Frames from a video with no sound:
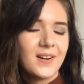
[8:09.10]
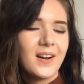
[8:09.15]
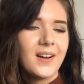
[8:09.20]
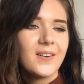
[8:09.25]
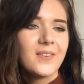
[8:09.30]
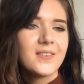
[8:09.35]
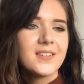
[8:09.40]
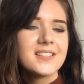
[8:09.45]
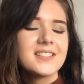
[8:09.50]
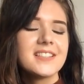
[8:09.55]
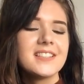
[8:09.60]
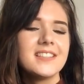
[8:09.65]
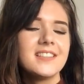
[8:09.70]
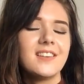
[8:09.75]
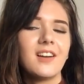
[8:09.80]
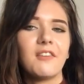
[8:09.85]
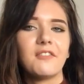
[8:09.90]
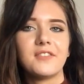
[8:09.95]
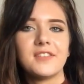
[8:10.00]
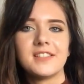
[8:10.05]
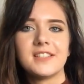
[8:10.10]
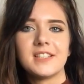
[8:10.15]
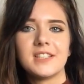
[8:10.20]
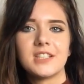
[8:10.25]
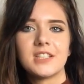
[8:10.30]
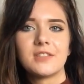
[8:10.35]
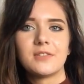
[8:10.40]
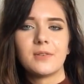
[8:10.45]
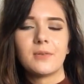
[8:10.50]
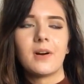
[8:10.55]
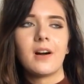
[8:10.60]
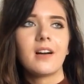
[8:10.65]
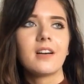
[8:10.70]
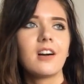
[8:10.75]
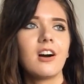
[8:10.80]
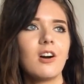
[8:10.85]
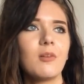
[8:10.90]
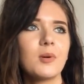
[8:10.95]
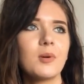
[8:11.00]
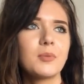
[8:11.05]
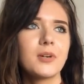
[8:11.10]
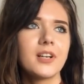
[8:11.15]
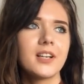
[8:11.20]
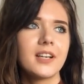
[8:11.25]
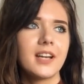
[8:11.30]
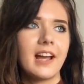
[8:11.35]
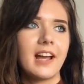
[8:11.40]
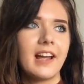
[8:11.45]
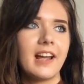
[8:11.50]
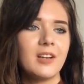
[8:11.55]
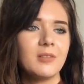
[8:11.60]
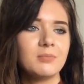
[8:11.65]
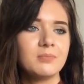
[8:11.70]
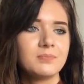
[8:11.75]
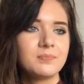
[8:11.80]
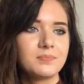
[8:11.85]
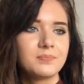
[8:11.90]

I honestly loved his interview. I can't remember her name.